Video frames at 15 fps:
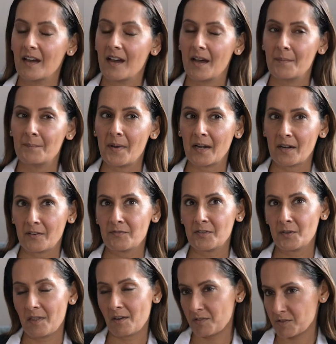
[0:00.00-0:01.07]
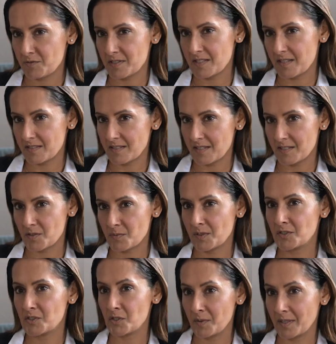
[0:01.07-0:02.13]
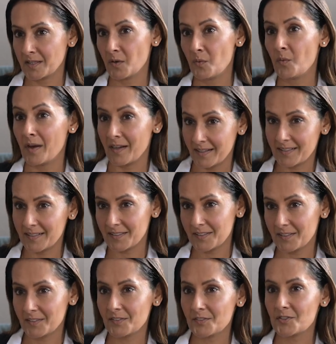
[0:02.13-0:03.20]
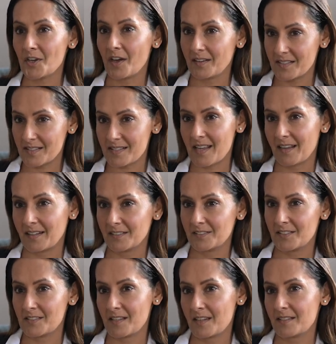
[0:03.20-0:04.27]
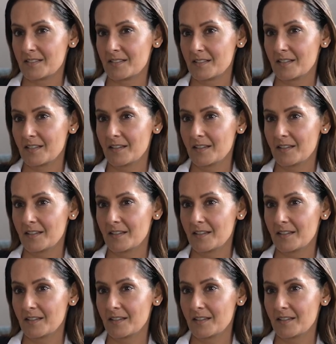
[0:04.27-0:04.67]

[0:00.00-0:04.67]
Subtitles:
And I feel there is resistance with doing the work to understand disease.